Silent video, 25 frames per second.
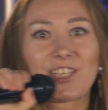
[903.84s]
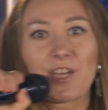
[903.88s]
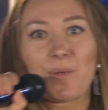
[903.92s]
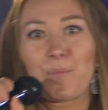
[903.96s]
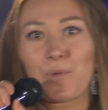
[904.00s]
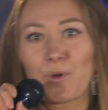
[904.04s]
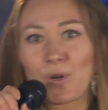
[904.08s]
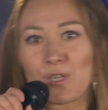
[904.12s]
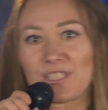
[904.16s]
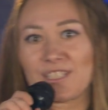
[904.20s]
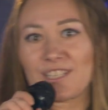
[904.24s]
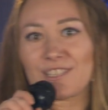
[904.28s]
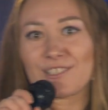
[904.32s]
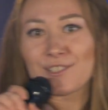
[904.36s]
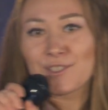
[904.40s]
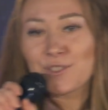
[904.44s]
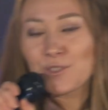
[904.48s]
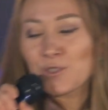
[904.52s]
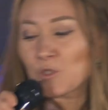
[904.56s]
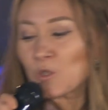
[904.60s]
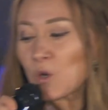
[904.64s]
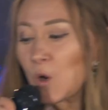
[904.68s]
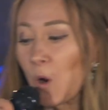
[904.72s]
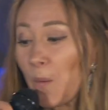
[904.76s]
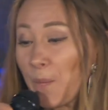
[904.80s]

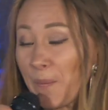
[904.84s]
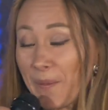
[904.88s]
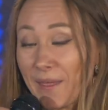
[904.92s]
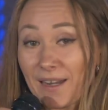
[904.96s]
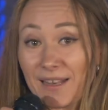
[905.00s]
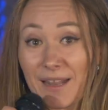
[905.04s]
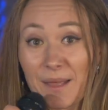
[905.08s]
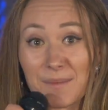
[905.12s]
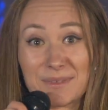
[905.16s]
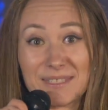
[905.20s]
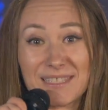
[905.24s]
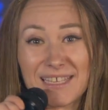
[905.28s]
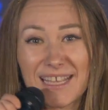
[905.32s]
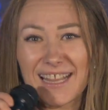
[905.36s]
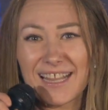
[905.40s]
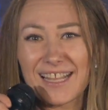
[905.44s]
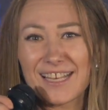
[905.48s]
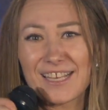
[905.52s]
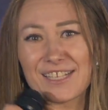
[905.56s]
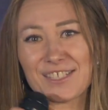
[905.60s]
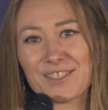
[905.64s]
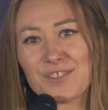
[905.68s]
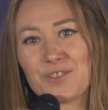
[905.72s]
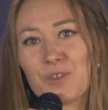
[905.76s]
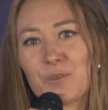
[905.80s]
birthday, it's
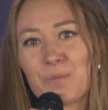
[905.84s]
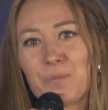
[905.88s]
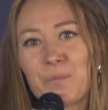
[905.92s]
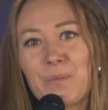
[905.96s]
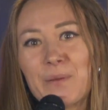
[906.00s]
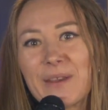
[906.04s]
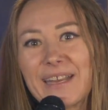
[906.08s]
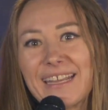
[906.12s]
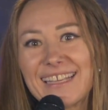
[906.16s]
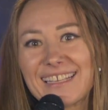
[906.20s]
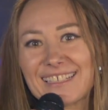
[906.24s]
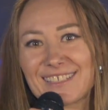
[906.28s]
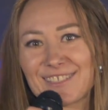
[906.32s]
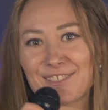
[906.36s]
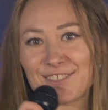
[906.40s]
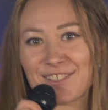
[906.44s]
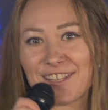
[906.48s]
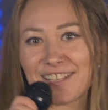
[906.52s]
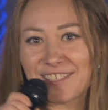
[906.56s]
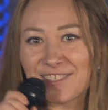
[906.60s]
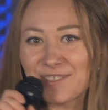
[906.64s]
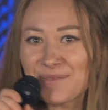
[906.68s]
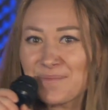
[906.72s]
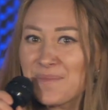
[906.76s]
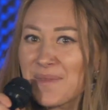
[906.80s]
party,
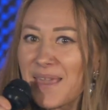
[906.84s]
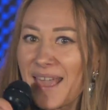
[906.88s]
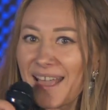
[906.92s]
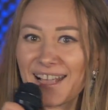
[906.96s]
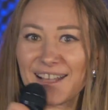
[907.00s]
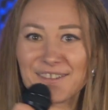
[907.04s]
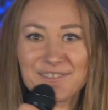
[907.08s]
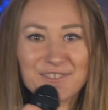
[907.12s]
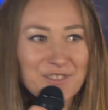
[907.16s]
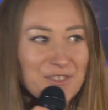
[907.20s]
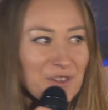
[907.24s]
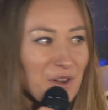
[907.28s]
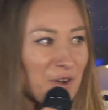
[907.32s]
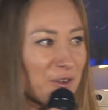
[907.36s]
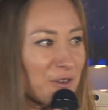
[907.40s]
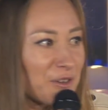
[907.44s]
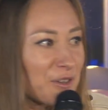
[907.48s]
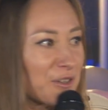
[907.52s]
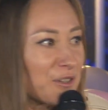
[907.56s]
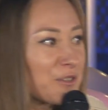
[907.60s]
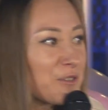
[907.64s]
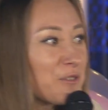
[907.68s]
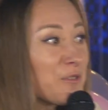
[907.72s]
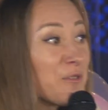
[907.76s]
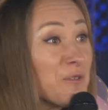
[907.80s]
and it's
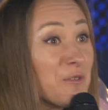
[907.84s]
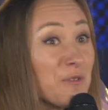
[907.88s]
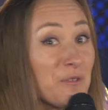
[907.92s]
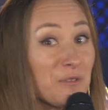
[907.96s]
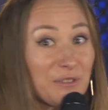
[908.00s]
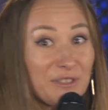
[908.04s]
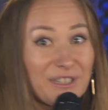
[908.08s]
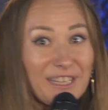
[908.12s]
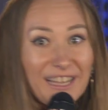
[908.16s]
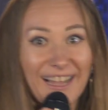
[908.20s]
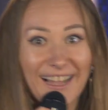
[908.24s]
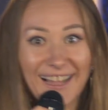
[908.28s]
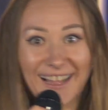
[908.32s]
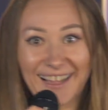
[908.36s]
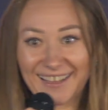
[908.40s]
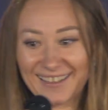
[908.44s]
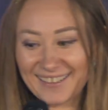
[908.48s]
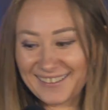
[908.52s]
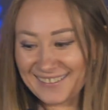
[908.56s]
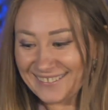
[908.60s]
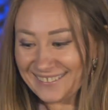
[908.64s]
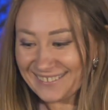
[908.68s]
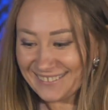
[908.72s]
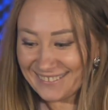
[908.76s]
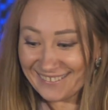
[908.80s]

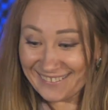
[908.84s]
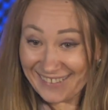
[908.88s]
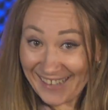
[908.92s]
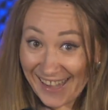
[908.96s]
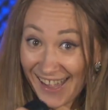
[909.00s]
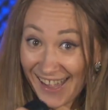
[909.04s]
surprise and